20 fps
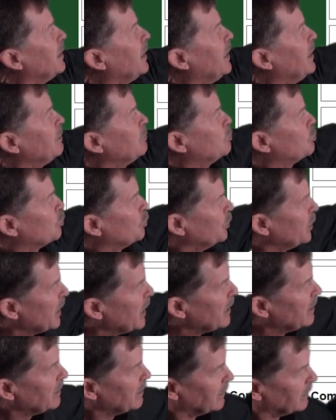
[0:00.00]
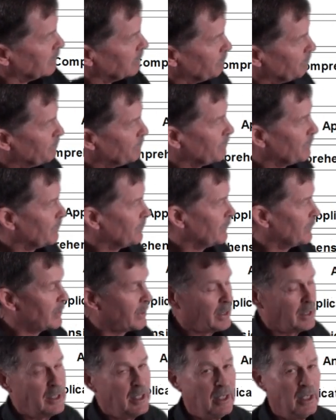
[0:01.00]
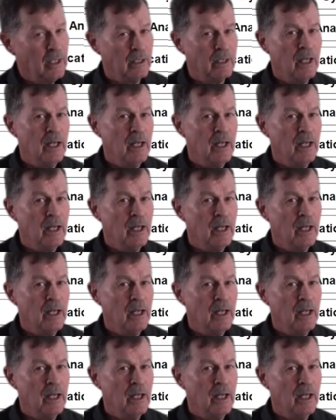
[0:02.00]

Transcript: and creating. Again,